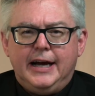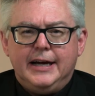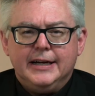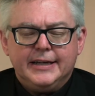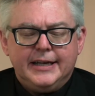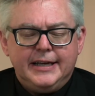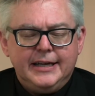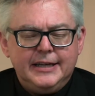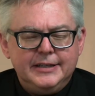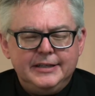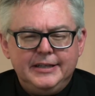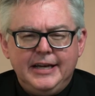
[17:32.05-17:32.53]

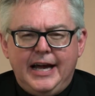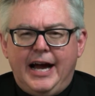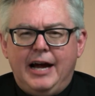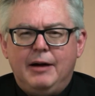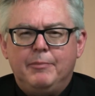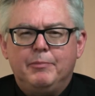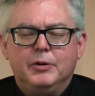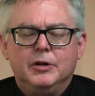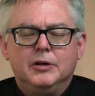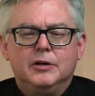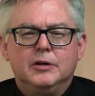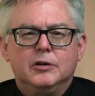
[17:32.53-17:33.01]

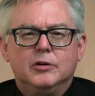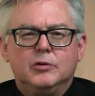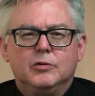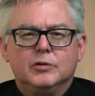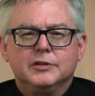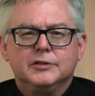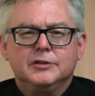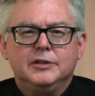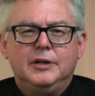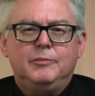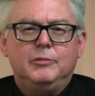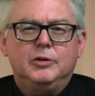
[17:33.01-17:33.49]
kidnapper or
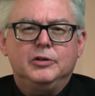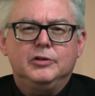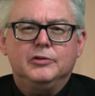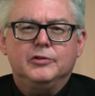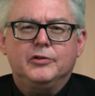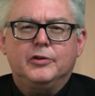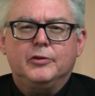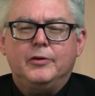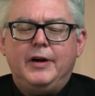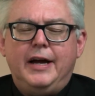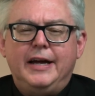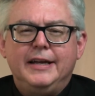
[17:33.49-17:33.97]
someone who's
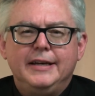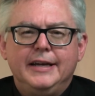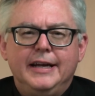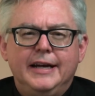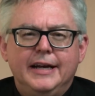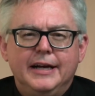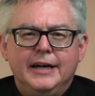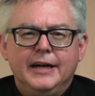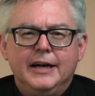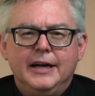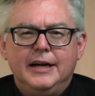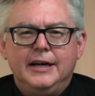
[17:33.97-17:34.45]

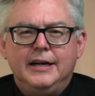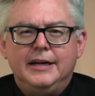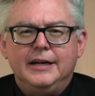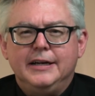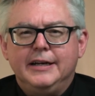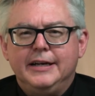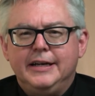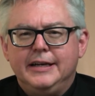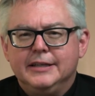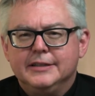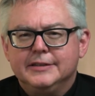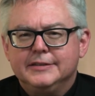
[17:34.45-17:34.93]
threatening
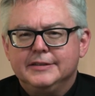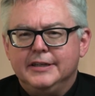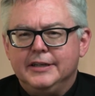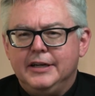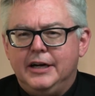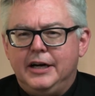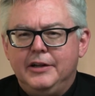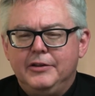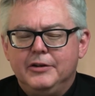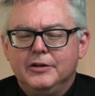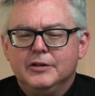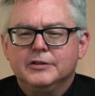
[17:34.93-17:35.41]
innocent
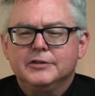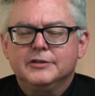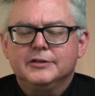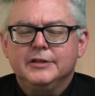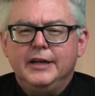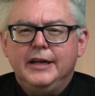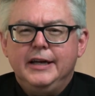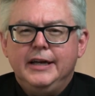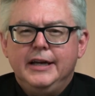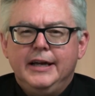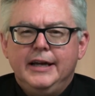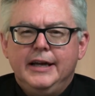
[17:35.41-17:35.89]
others,
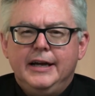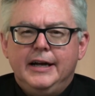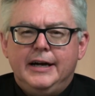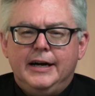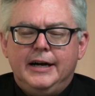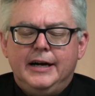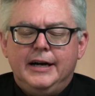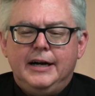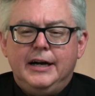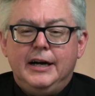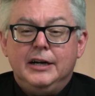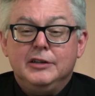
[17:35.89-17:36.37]

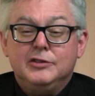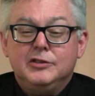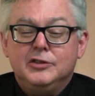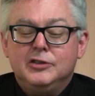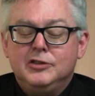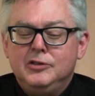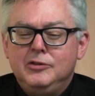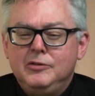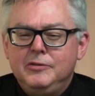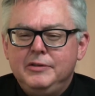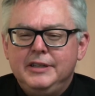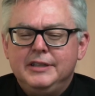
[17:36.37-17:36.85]
as
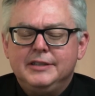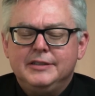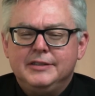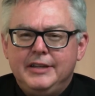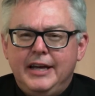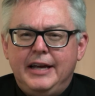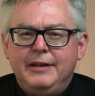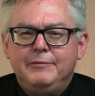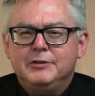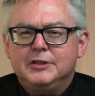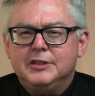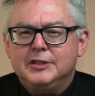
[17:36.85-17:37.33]
soon as
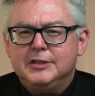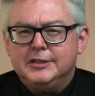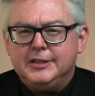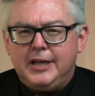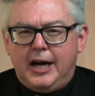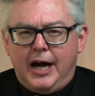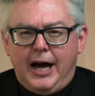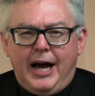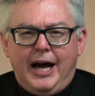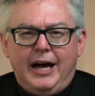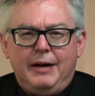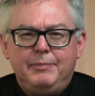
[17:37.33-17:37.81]
they've
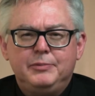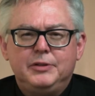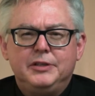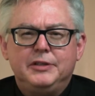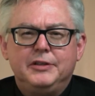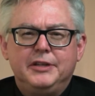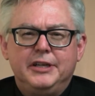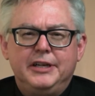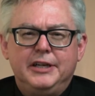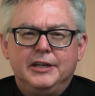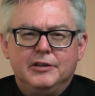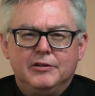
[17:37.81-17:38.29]
stopped
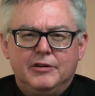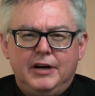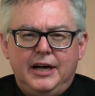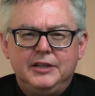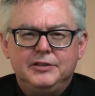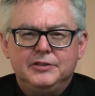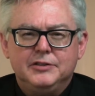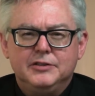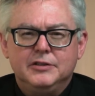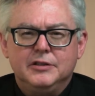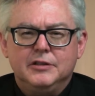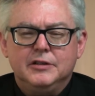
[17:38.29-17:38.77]
the
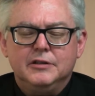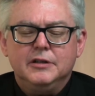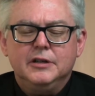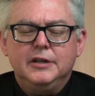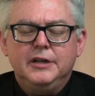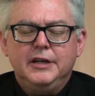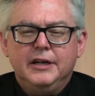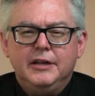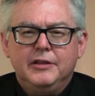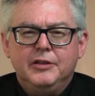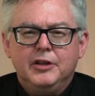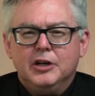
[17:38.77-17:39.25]
aggressor,
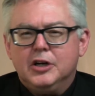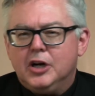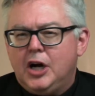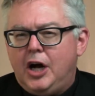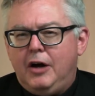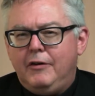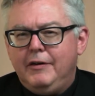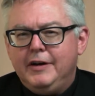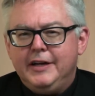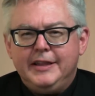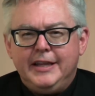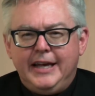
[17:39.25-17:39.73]
they're
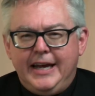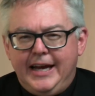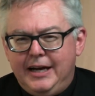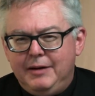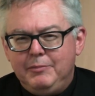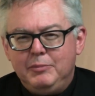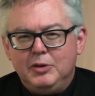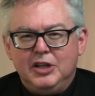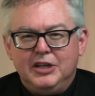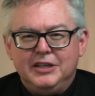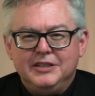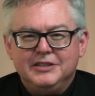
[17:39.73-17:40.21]
calling the
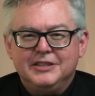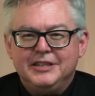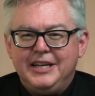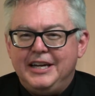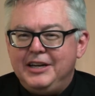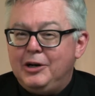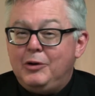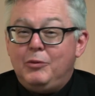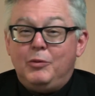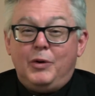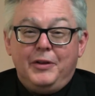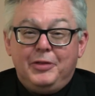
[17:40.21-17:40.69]
ambulance. They
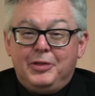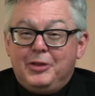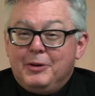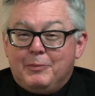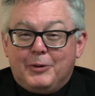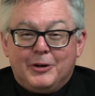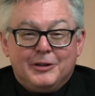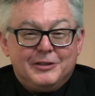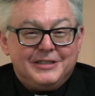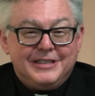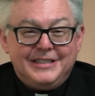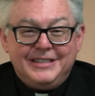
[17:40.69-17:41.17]
don't want the
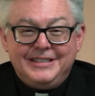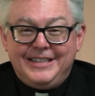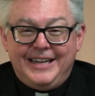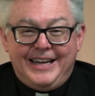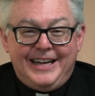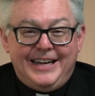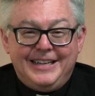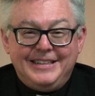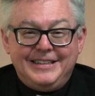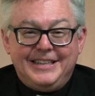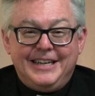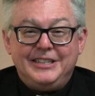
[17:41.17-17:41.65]
person
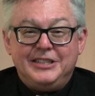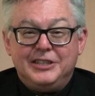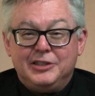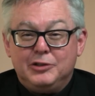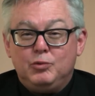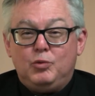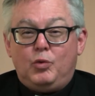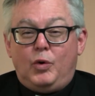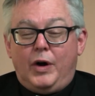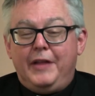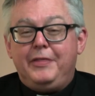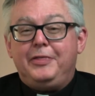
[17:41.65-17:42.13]
dead. They
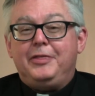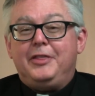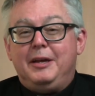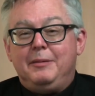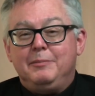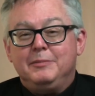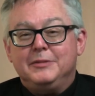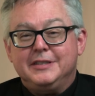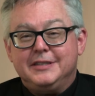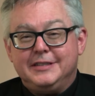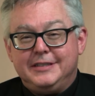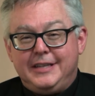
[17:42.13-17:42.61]
just want
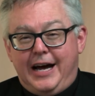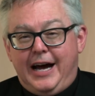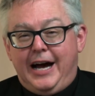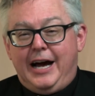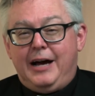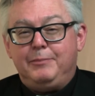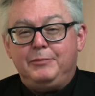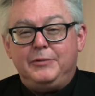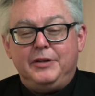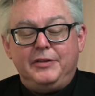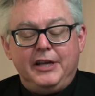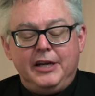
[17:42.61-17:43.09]
them
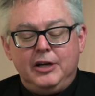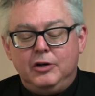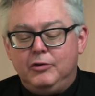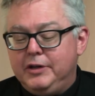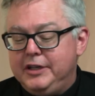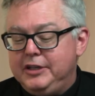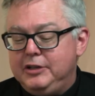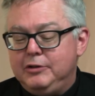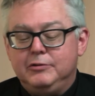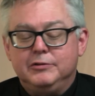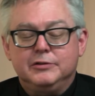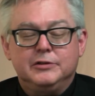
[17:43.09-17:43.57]
stopped. And they
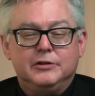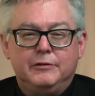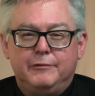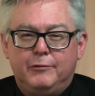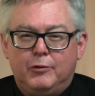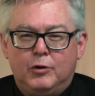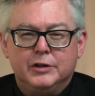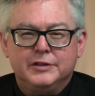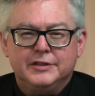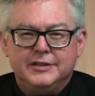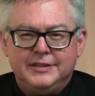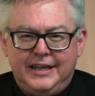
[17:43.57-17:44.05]
only use the
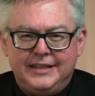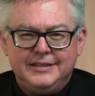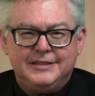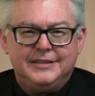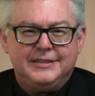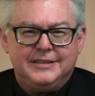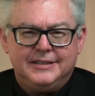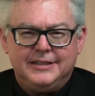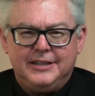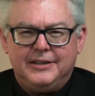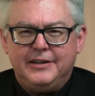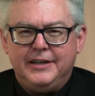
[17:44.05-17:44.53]
force
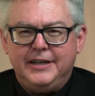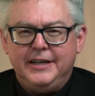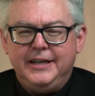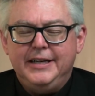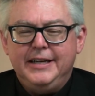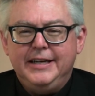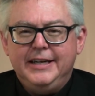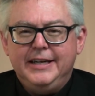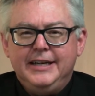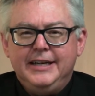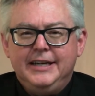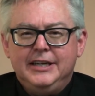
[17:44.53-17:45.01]
necessary
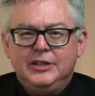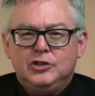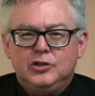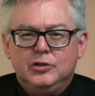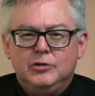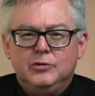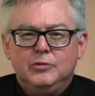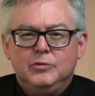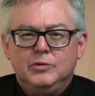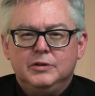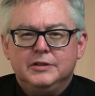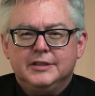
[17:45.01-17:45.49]

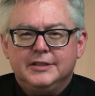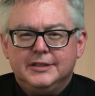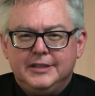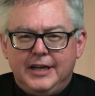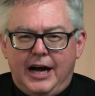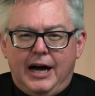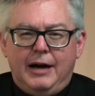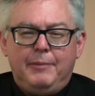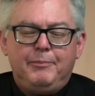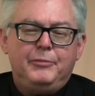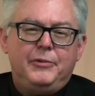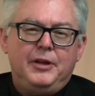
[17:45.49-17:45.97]
to
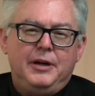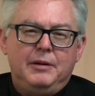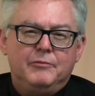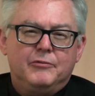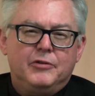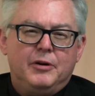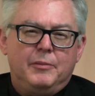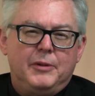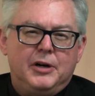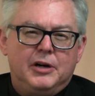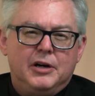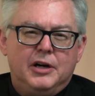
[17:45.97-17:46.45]
stop them
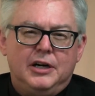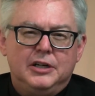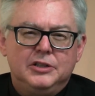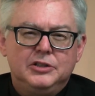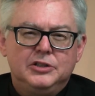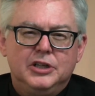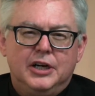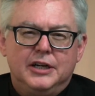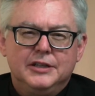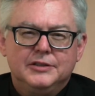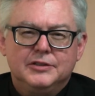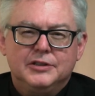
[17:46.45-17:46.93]
from their
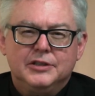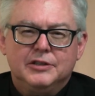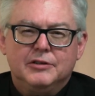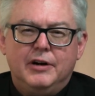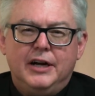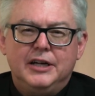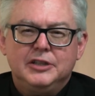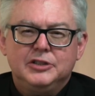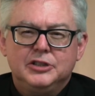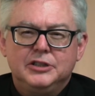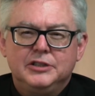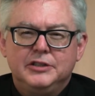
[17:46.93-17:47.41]
unjust
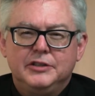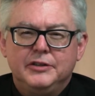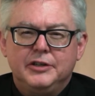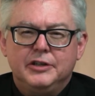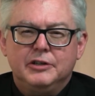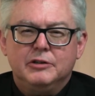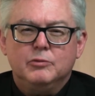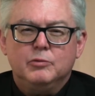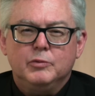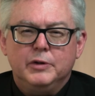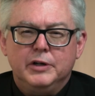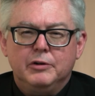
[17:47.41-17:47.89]
aggression and
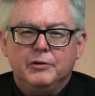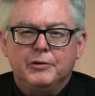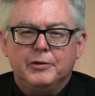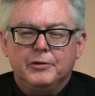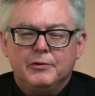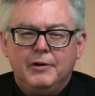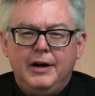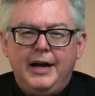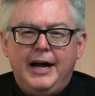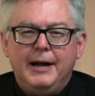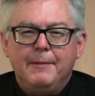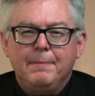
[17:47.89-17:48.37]
their real
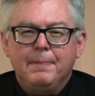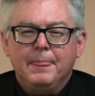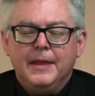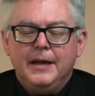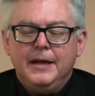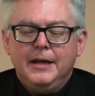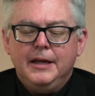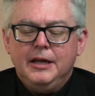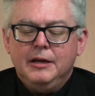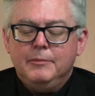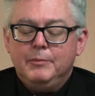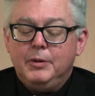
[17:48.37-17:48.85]
threat.
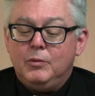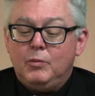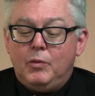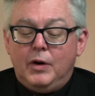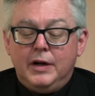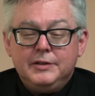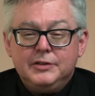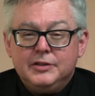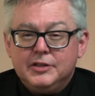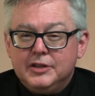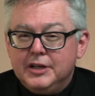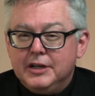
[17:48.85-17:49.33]
But
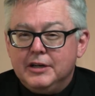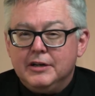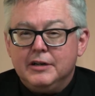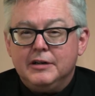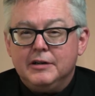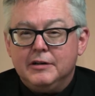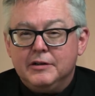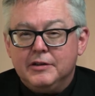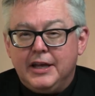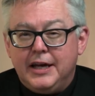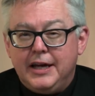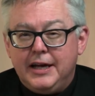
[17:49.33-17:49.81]
once
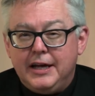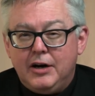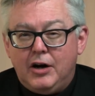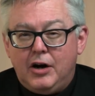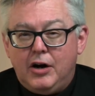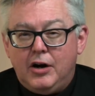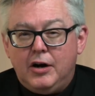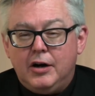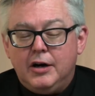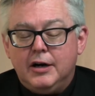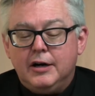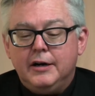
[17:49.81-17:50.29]
they
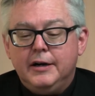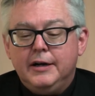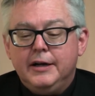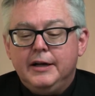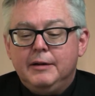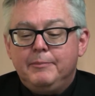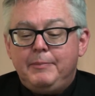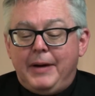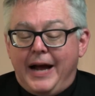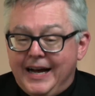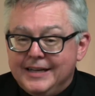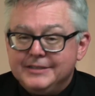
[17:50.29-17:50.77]
are
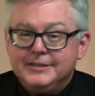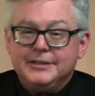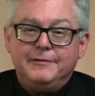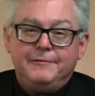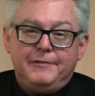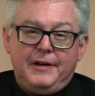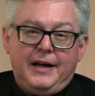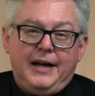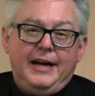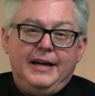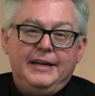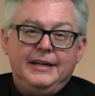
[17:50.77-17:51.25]

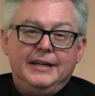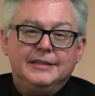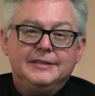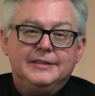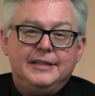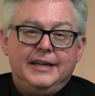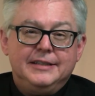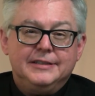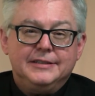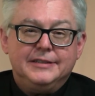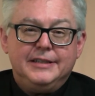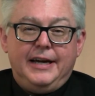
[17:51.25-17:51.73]
pacified, as
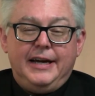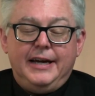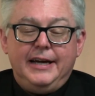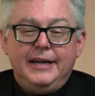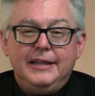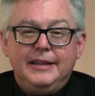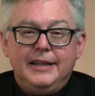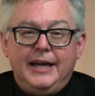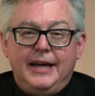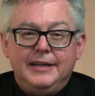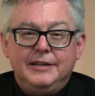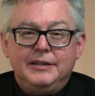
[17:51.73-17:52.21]
they
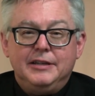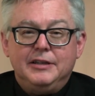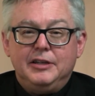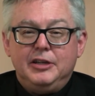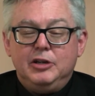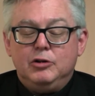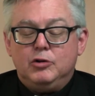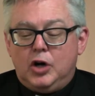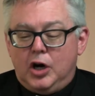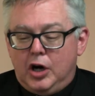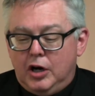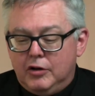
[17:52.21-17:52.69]
say, then
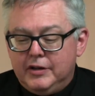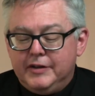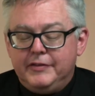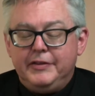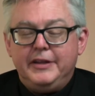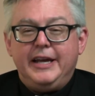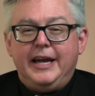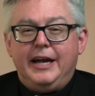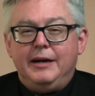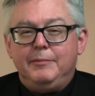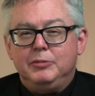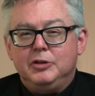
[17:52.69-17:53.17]
you call in
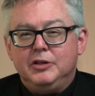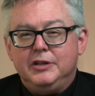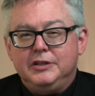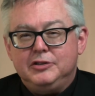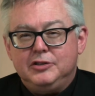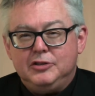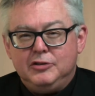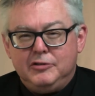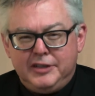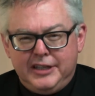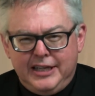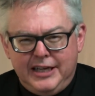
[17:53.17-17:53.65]
the
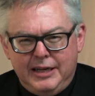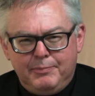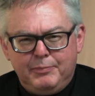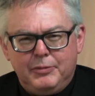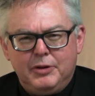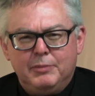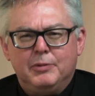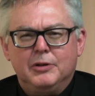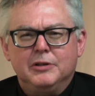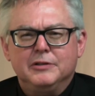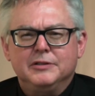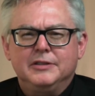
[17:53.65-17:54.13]
ambulance, you keep
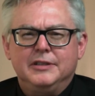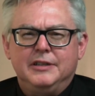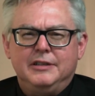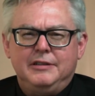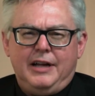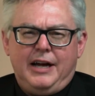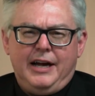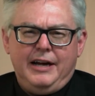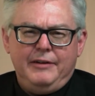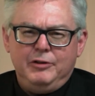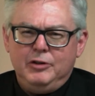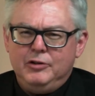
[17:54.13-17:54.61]
the person
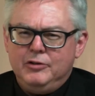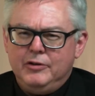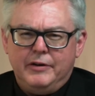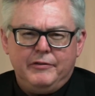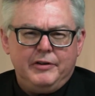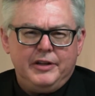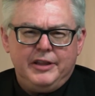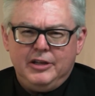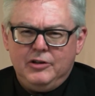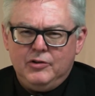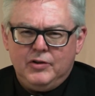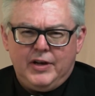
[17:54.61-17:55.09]
alive, you do
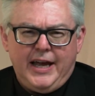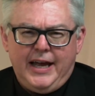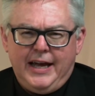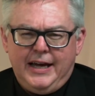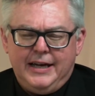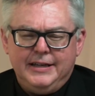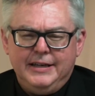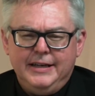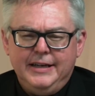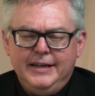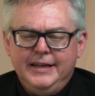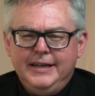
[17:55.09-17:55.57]
everything you
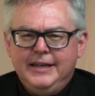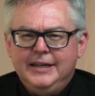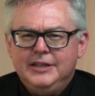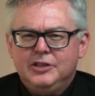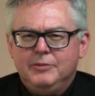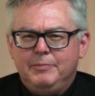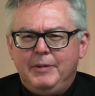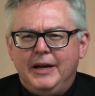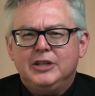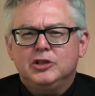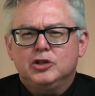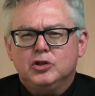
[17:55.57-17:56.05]
can
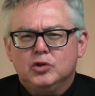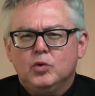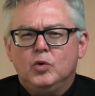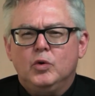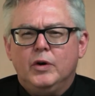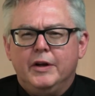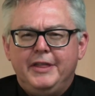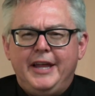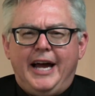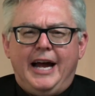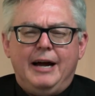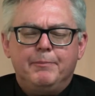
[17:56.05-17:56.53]
to make
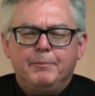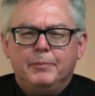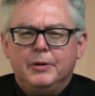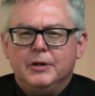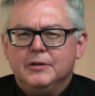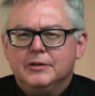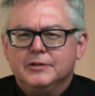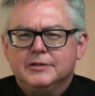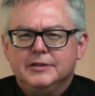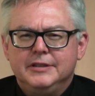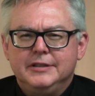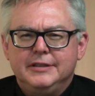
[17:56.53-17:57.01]
sure that
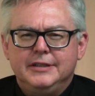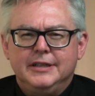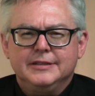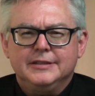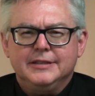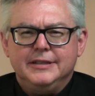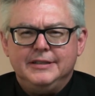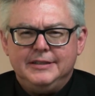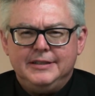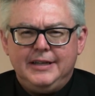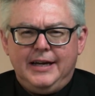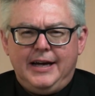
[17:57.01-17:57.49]
person
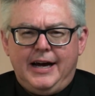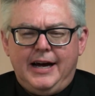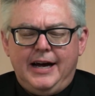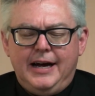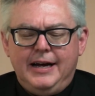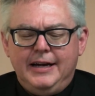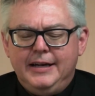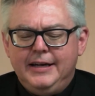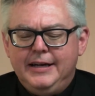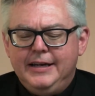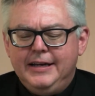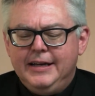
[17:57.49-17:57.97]
doesn't
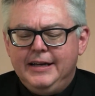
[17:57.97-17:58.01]
die.